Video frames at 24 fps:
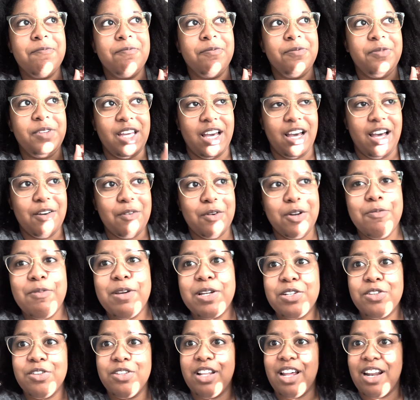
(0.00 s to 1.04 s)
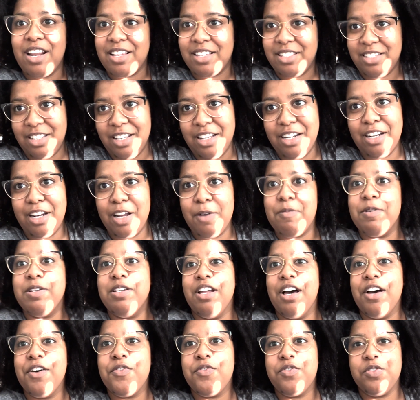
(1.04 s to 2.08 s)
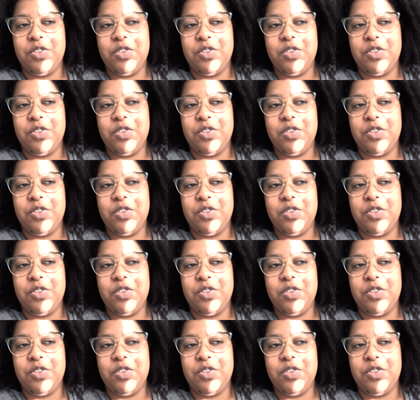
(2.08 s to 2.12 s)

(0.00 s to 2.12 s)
yeah, I want to make sure that I extend it up enough